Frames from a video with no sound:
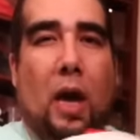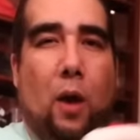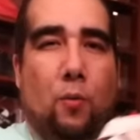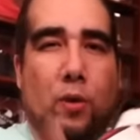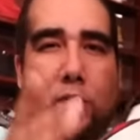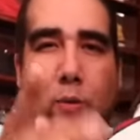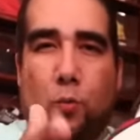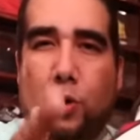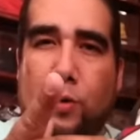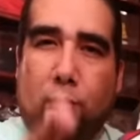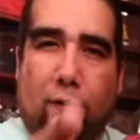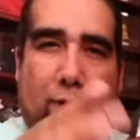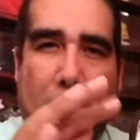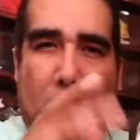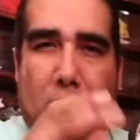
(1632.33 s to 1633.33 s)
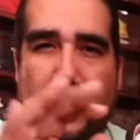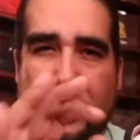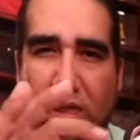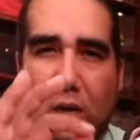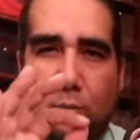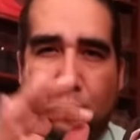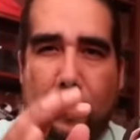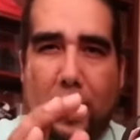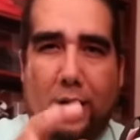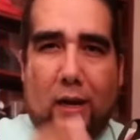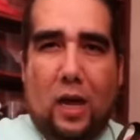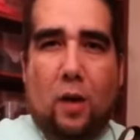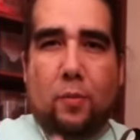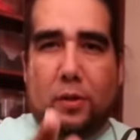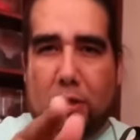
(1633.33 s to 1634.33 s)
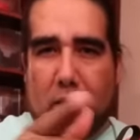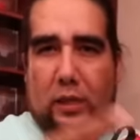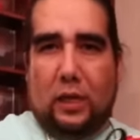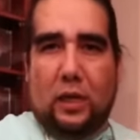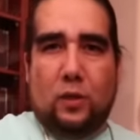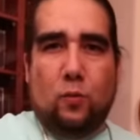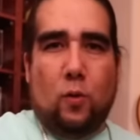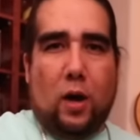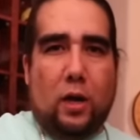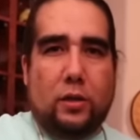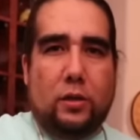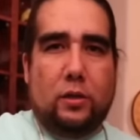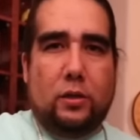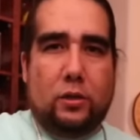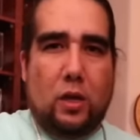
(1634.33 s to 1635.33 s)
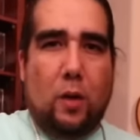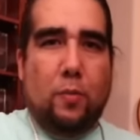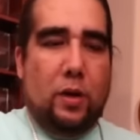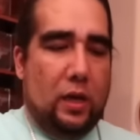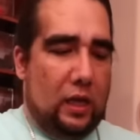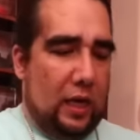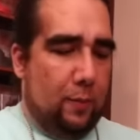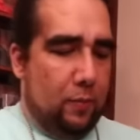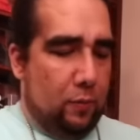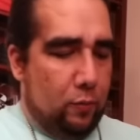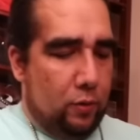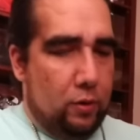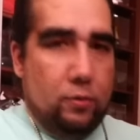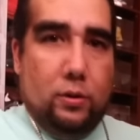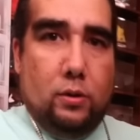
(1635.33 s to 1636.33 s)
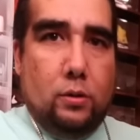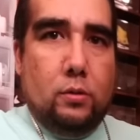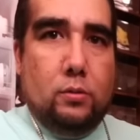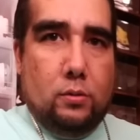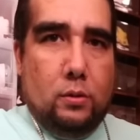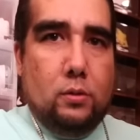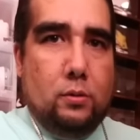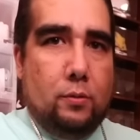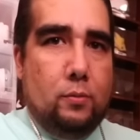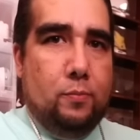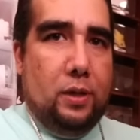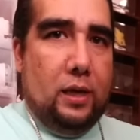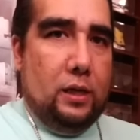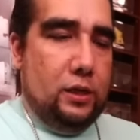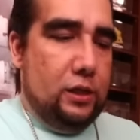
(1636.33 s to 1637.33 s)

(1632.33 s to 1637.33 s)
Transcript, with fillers: I would, would refer to something right now, but there's kids watching, so I'm gonna keep it real, real P